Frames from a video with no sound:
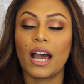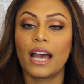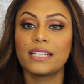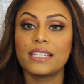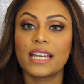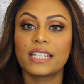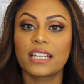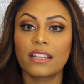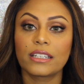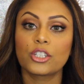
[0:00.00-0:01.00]
and it's
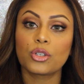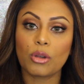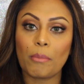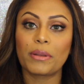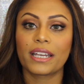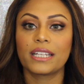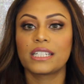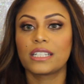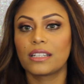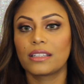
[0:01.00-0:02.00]
nothing too
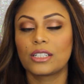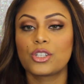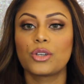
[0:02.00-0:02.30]
complicated and nothing